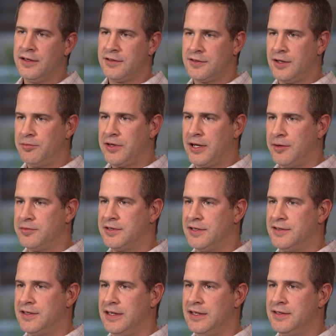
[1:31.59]
Sometimes
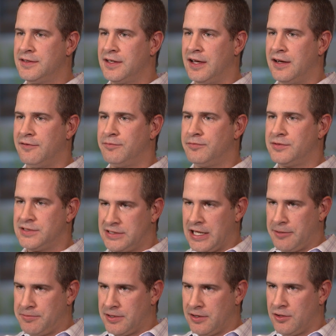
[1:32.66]
disease kind of
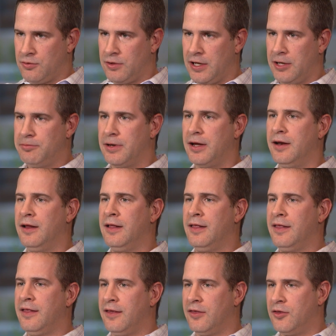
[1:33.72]
steps in the way, but
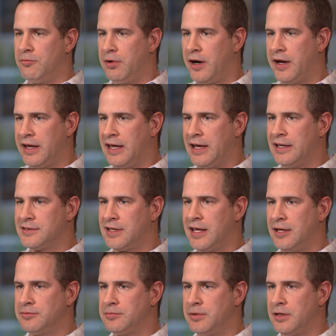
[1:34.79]
the body has the
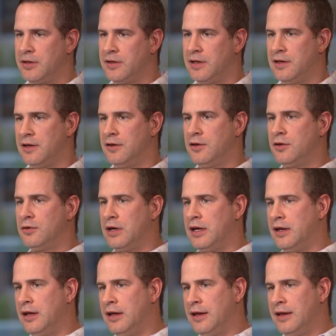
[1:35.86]
capability to do
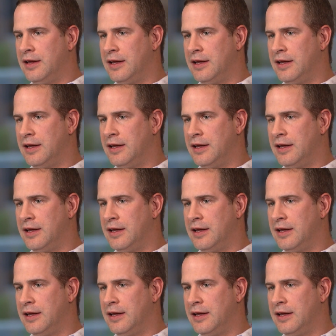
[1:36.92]
it.